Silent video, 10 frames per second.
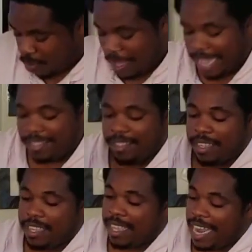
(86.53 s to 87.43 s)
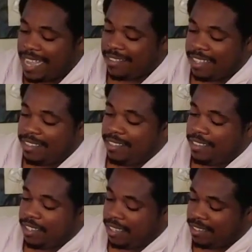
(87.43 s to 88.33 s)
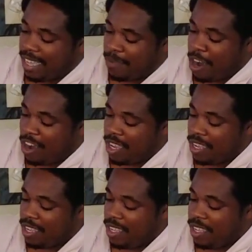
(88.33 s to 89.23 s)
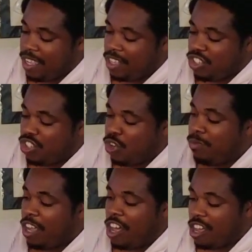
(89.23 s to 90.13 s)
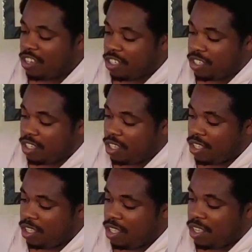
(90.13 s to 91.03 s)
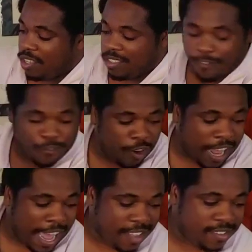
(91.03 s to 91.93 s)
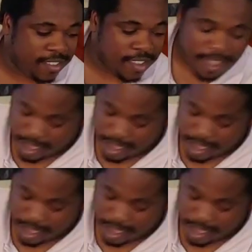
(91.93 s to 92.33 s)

We got the classic Sea Murder Snoop Dogg. It's a 4X.